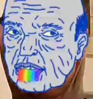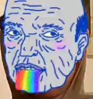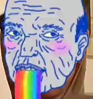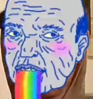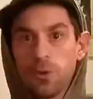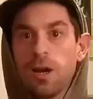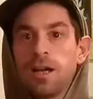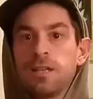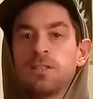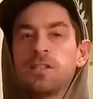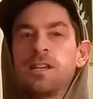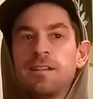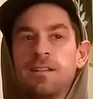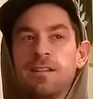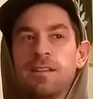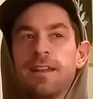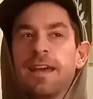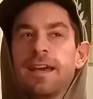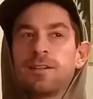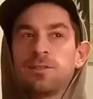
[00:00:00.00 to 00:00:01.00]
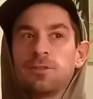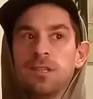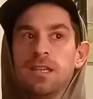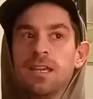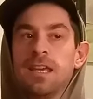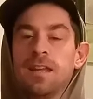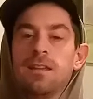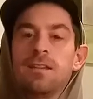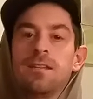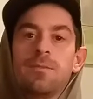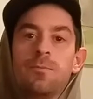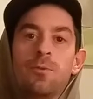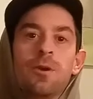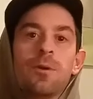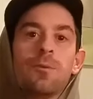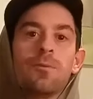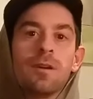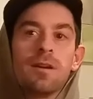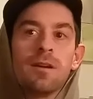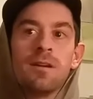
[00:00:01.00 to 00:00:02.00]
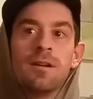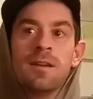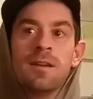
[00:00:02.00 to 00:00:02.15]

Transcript: project and actually getting to the point where